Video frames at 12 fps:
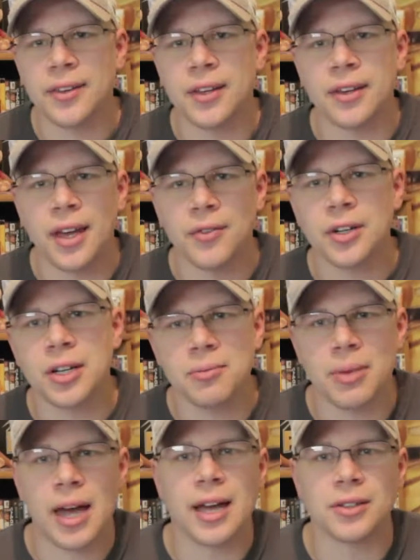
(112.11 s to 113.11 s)
and they never
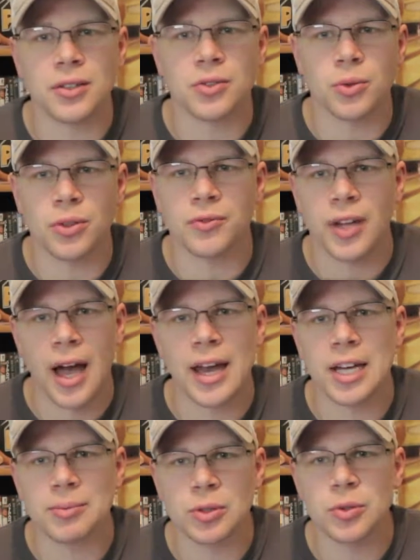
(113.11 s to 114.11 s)
come back to sort of
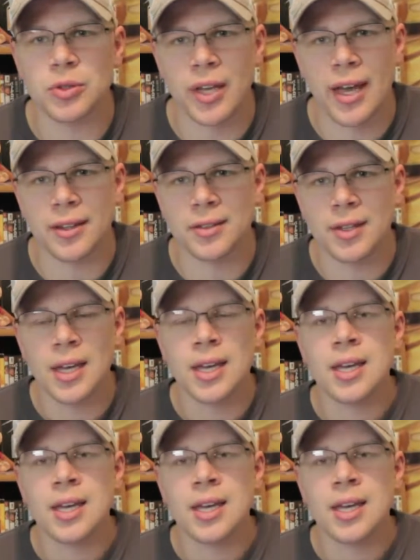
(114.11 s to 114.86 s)
tie up loose ends.